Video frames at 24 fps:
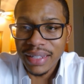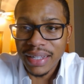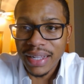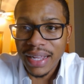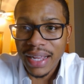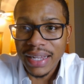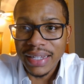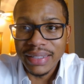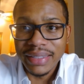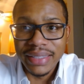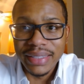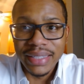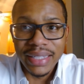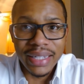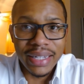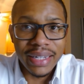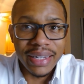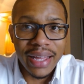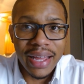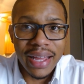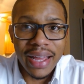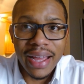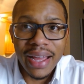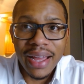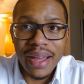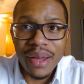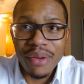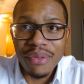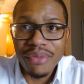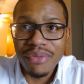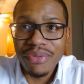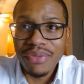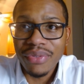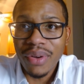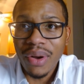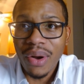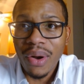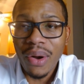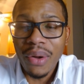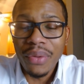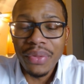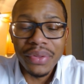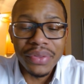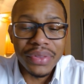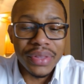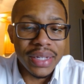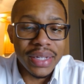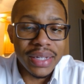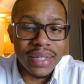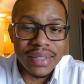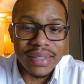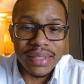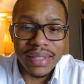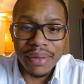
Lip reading: I didn't have all the things